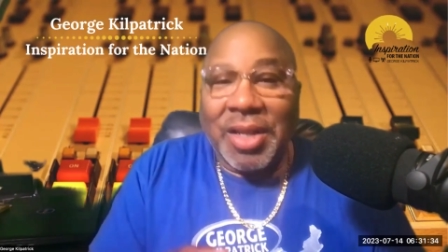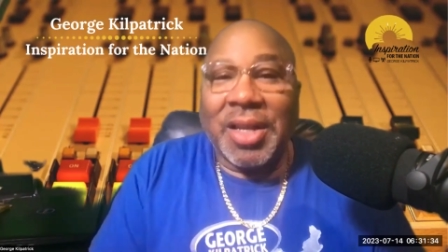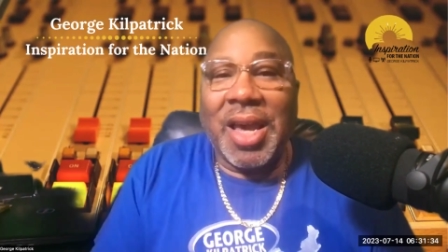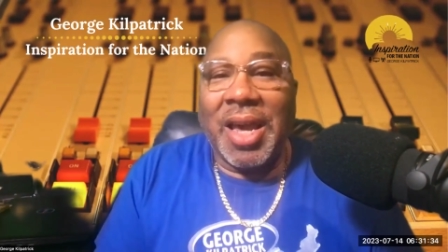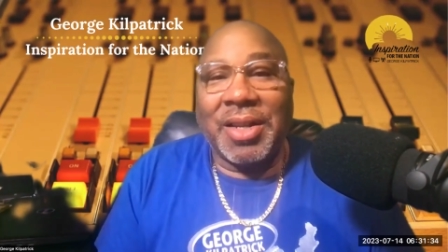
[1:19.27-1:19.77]

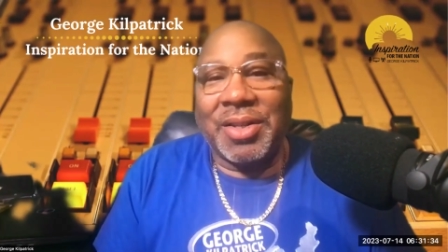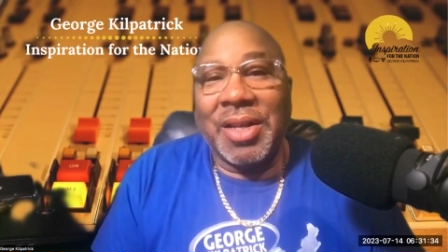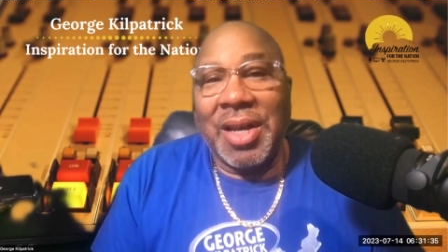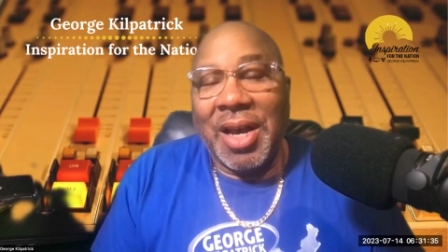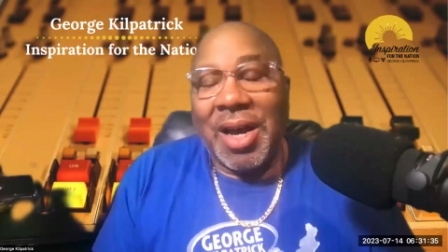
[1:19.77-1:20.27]
case
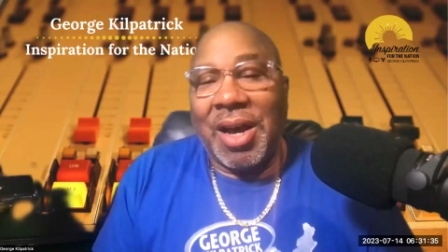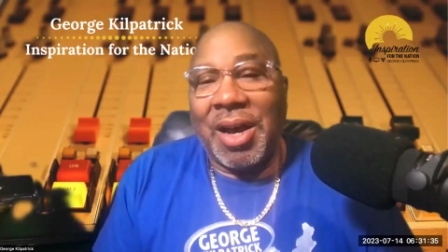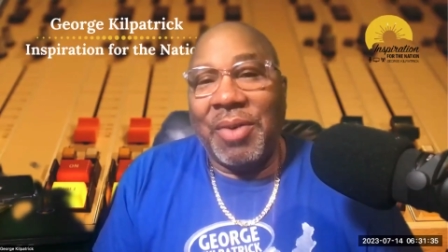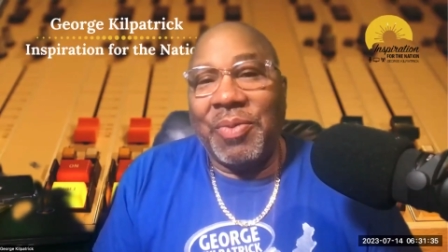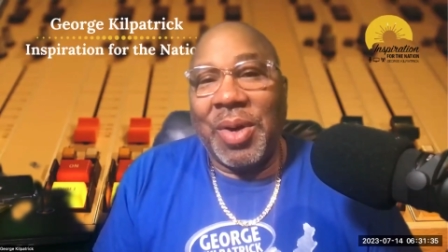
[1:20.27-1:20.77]

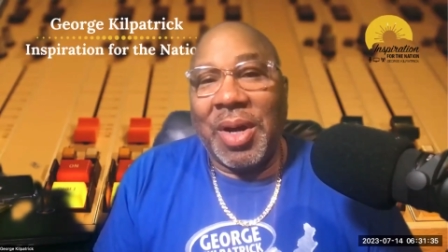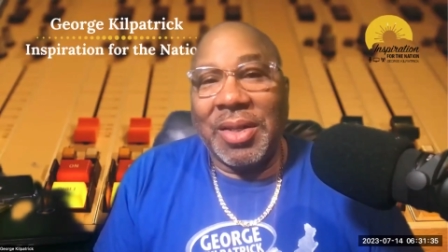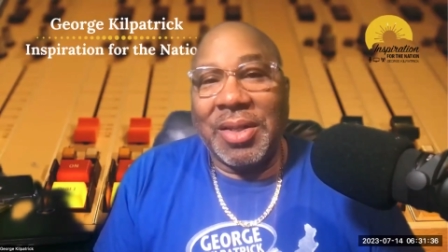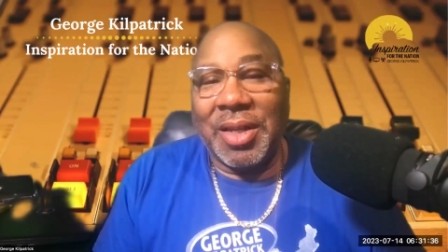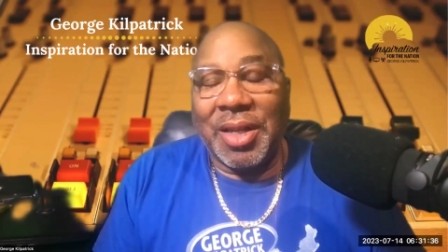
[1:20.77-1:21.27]
for
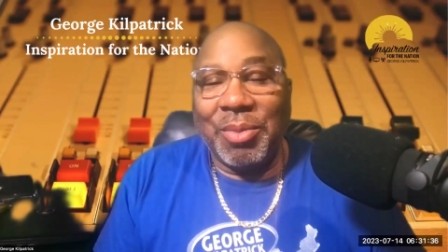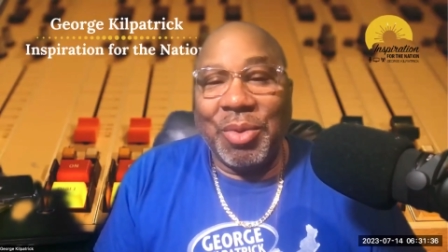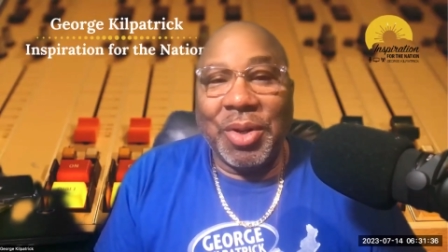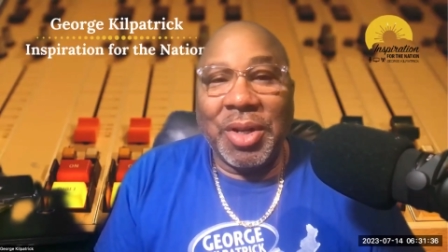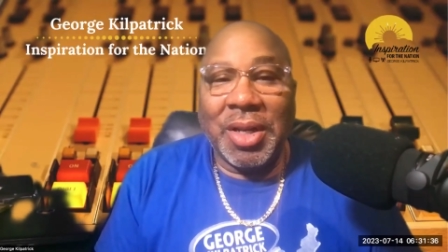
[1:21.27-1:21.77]
us in the
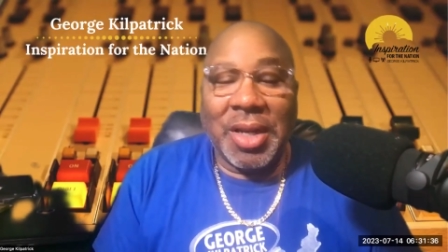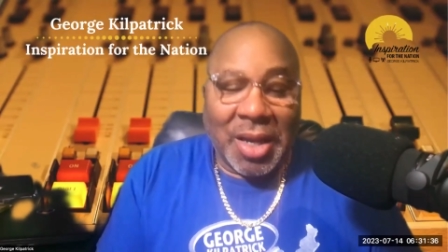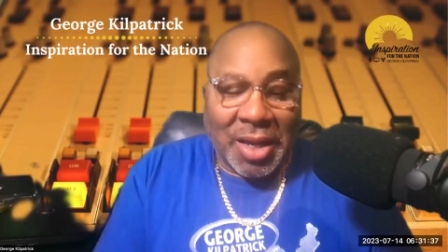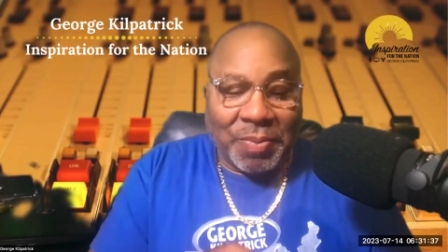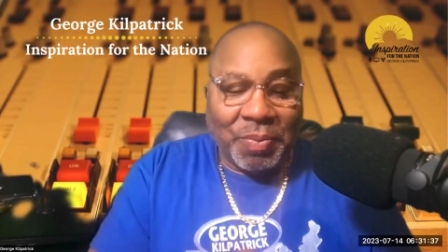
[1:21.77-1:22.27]
community,
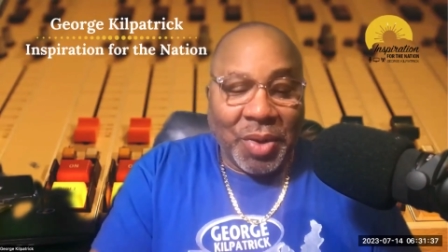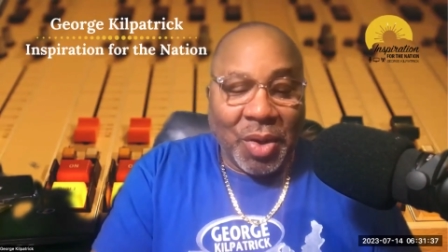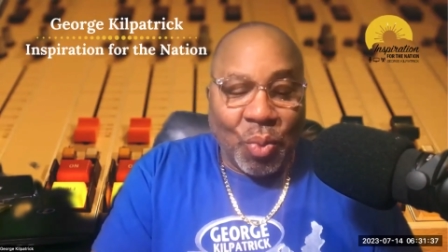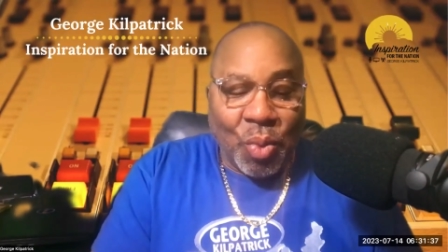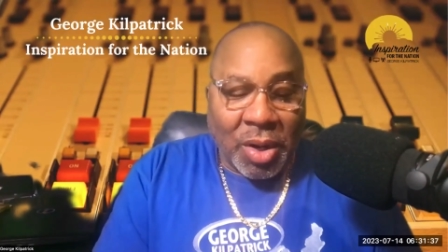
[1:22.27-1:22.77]
and
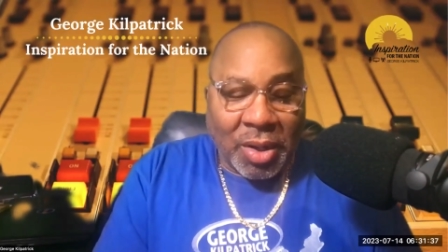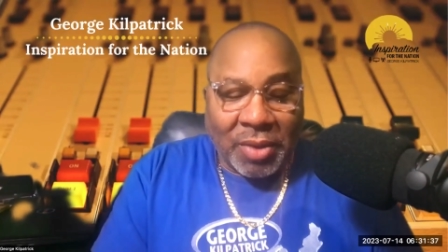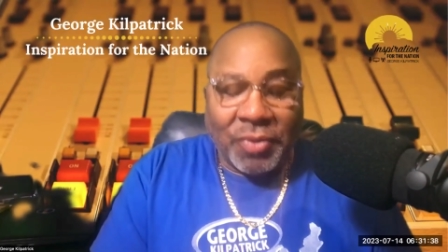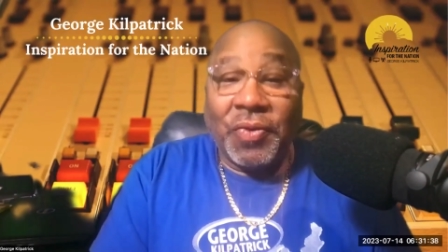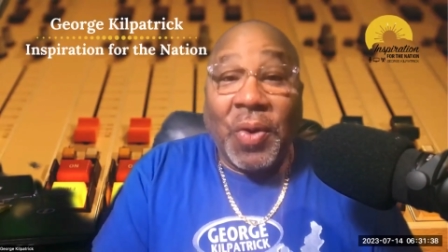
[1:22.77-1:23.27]
one of
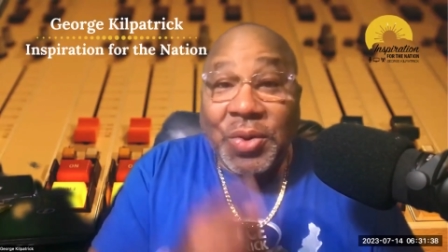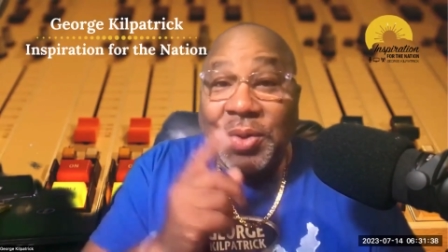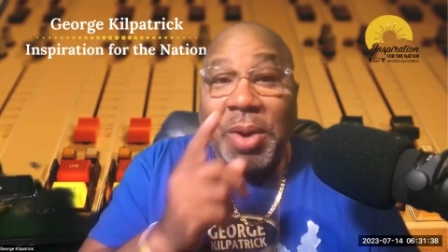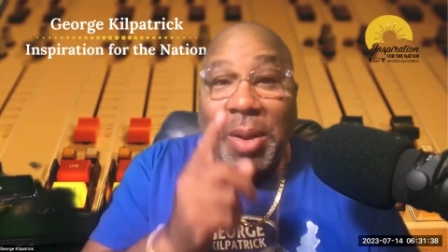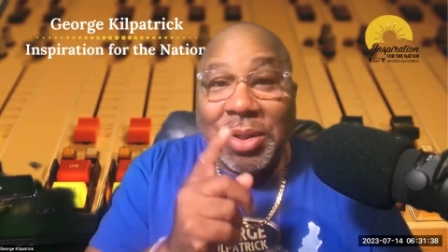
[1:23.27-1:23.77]
the
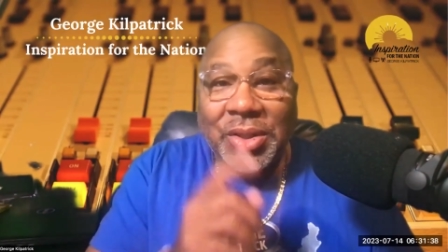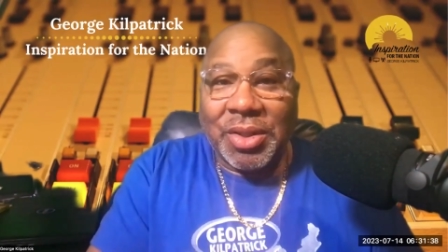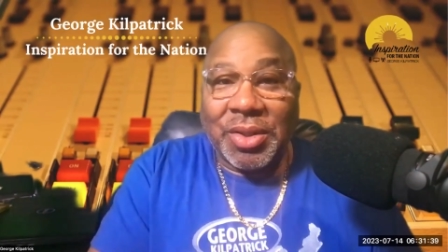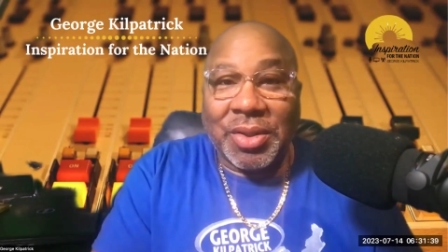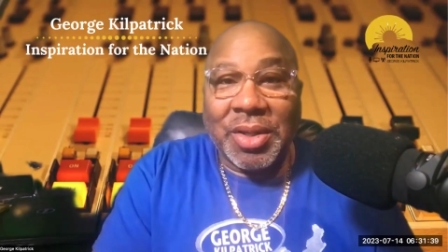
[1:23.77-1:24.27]
first
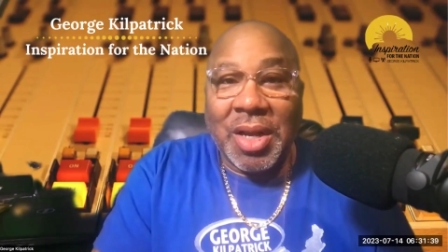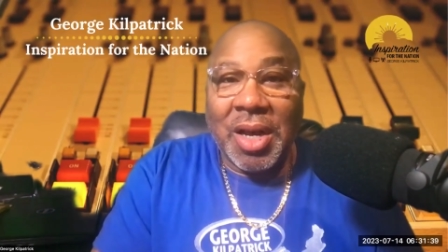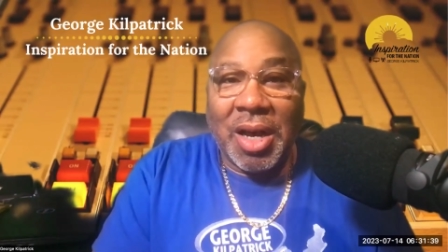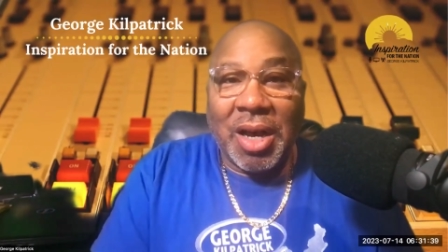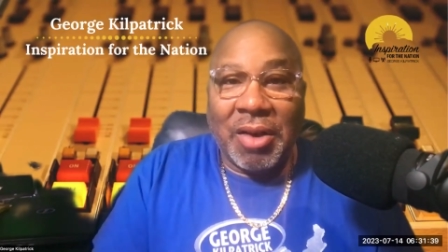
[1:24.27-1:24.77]
publishers
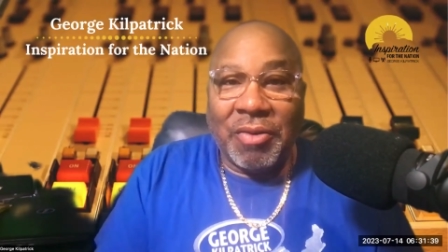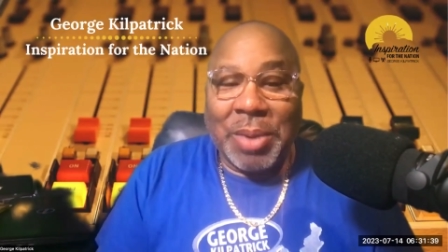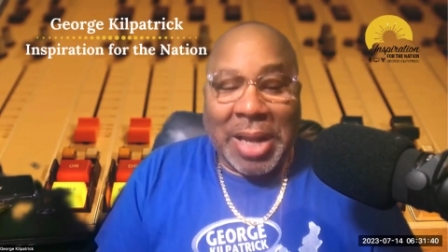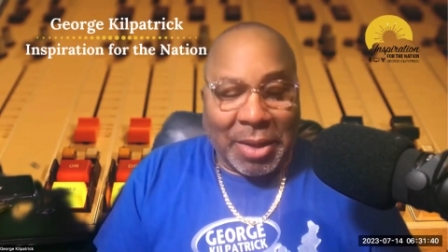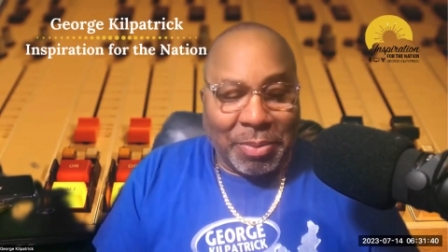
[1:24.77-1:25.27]
of
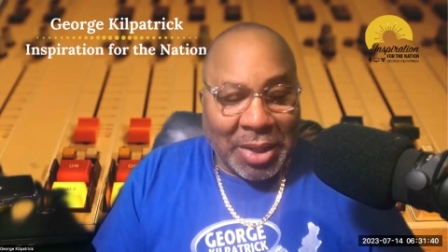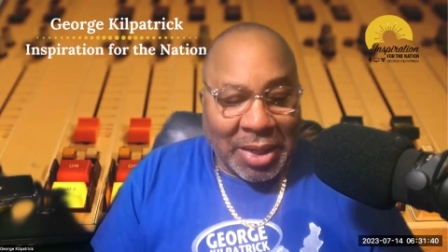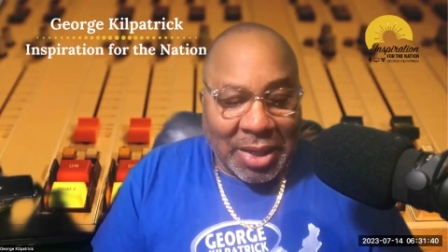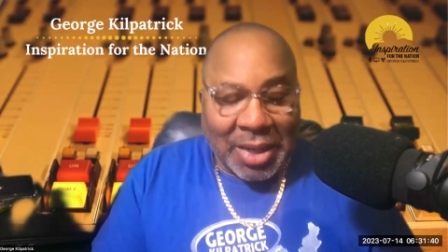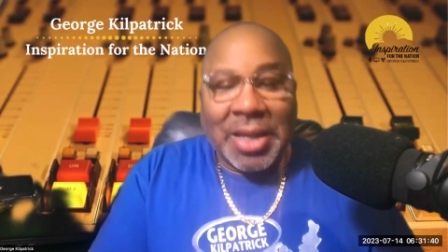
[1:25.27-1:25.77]
Black
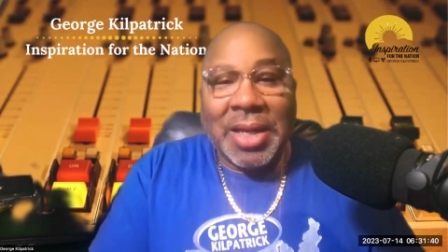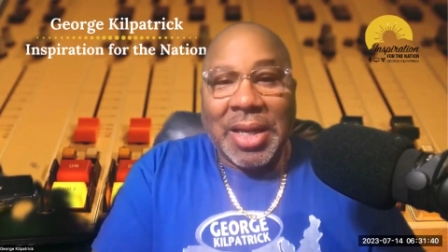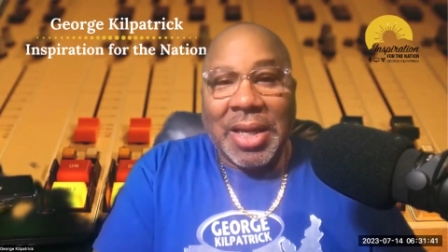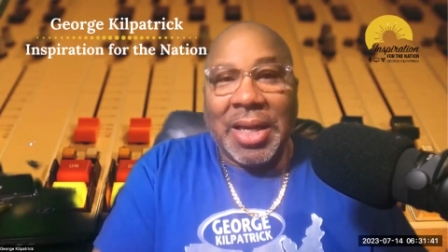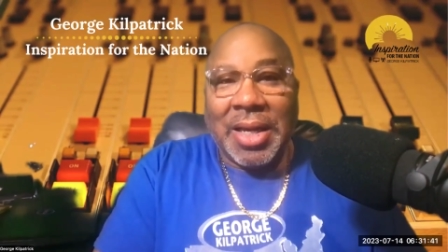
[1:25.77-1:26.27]
media
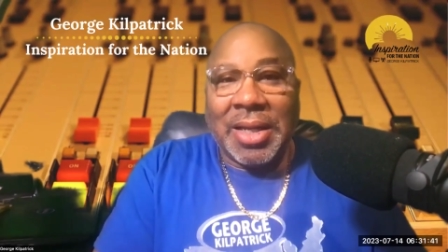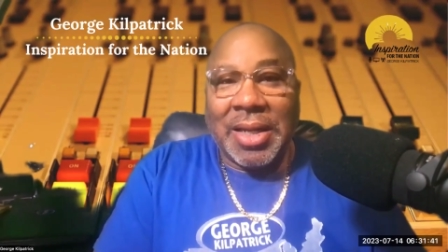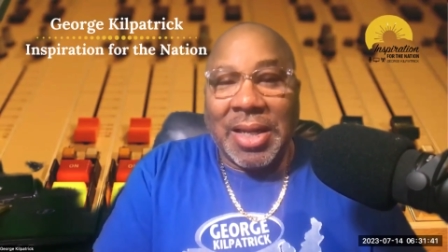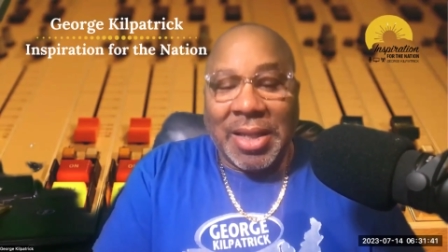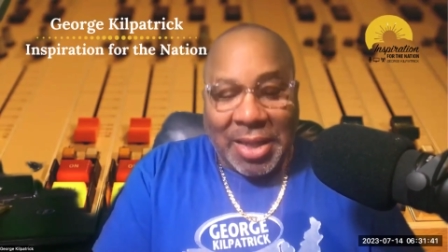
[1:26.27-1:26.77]

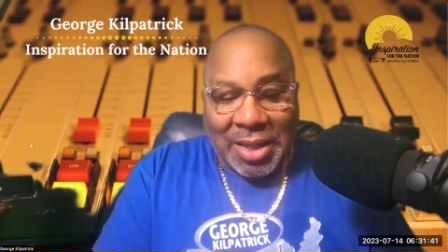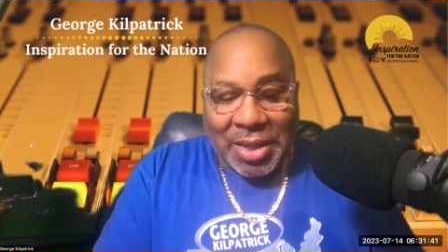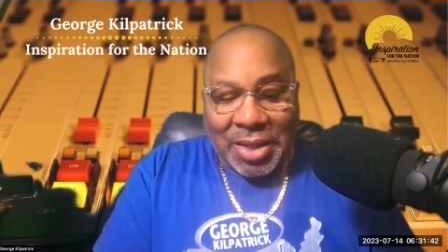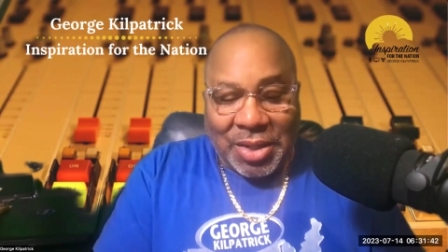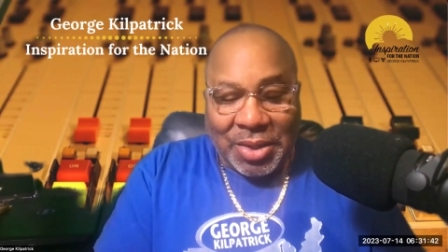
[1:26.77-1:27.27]
in
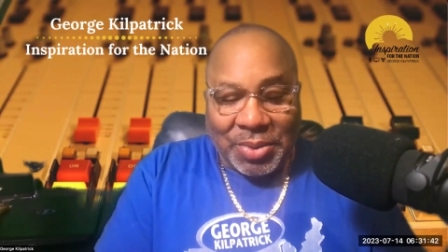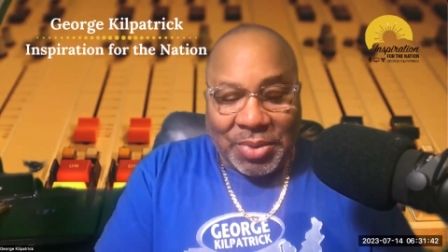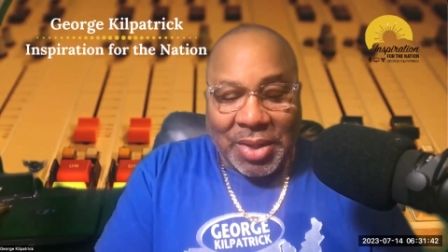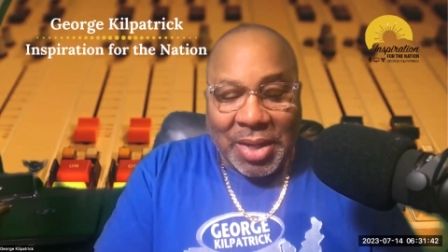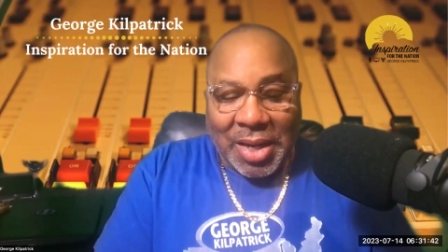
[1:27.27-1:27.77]
the Cuse.